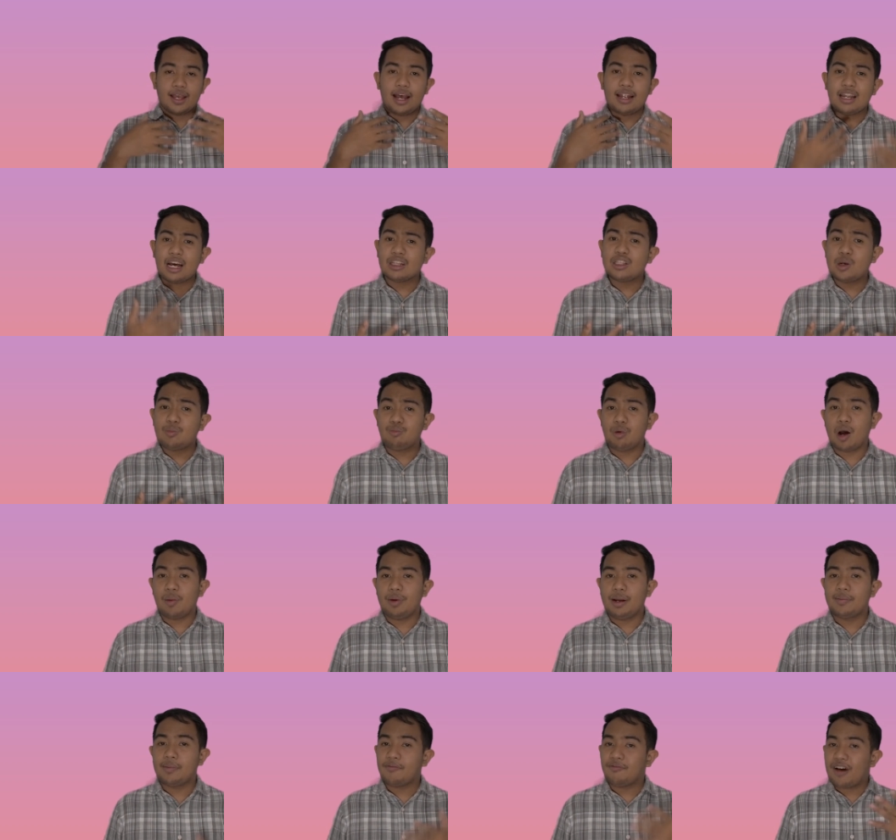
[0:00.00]
Another
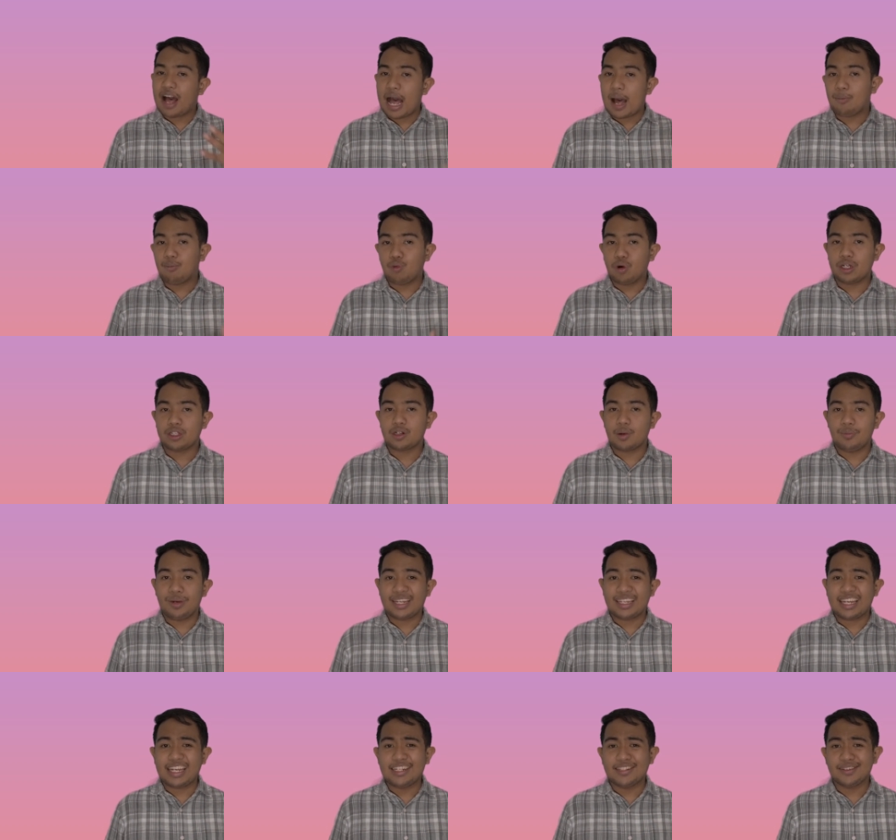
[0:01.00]
problem of upward
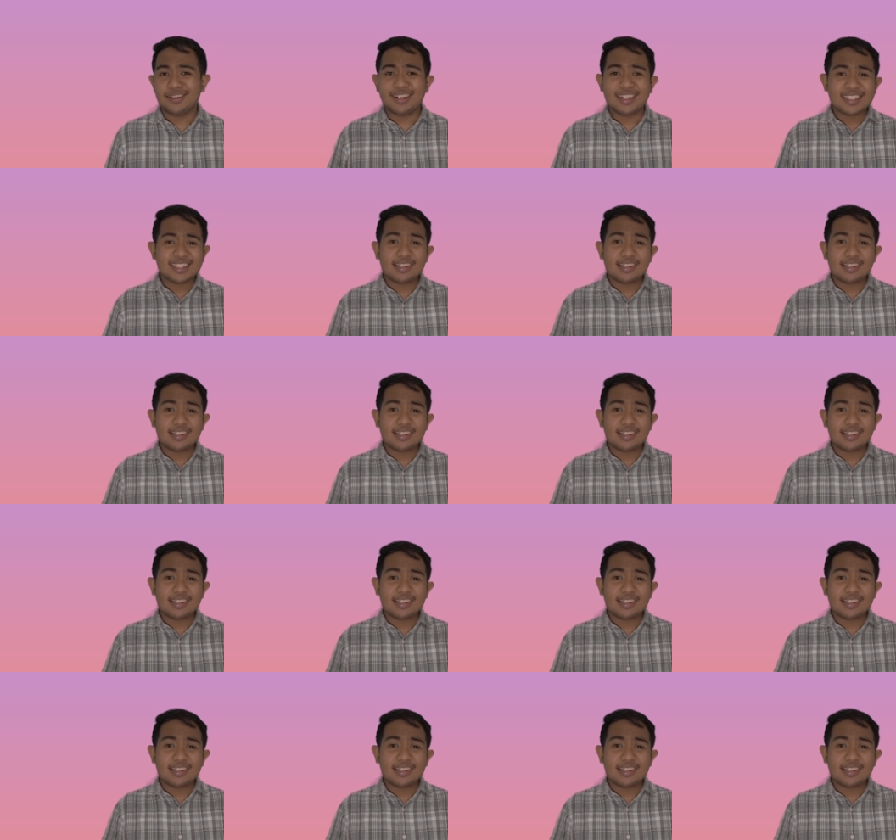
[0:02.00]
communication